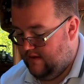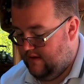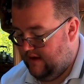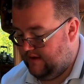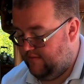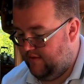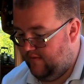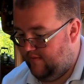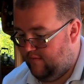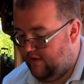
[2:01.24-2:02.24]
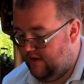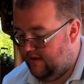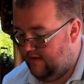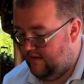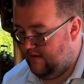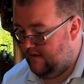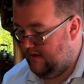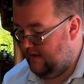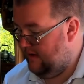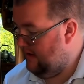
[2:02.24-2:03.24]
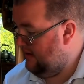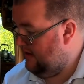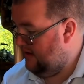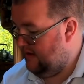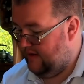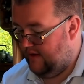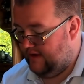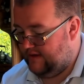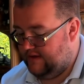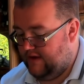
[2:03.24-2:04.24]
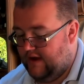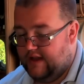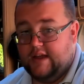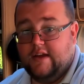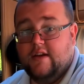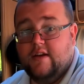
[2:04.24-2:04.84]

That is a beautiful monitor. Nice and tidy.